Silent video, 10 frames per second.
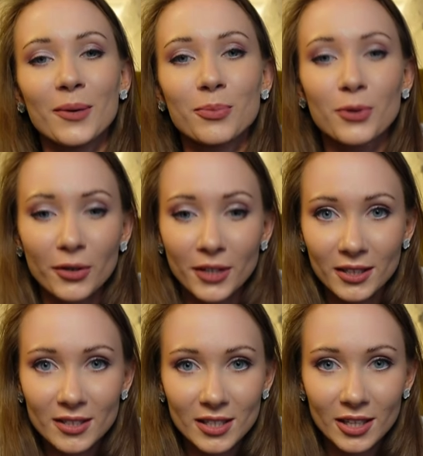
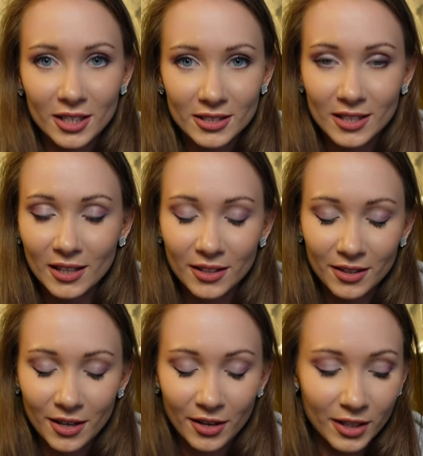products that they sell
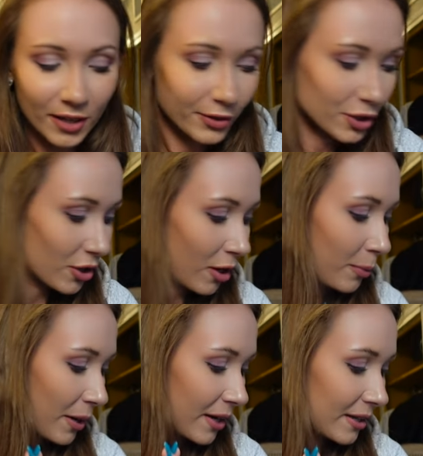in their gift
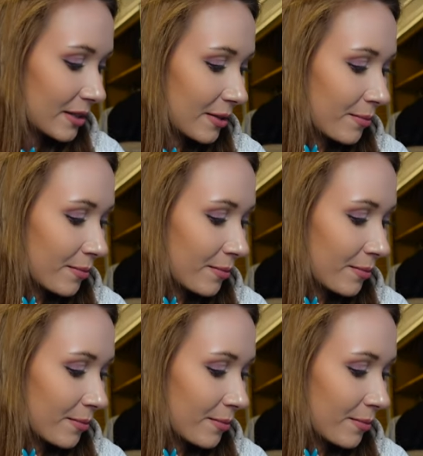shop and